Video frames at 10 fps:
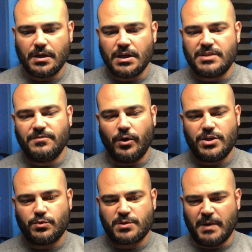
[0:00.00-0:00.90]
His
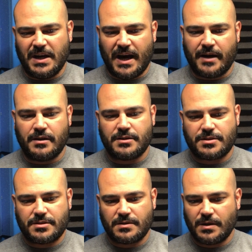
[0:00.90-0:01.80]
voice was
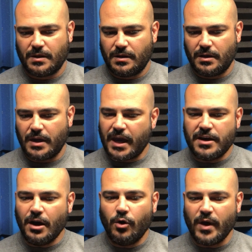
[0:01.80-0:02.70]
monotonous, had
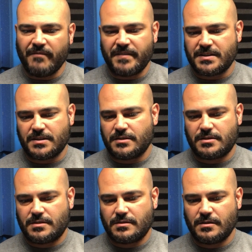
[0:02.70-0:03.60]
no
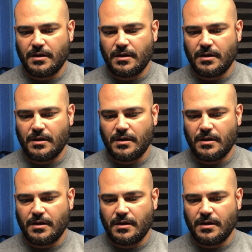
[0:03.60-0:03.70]
emphasis.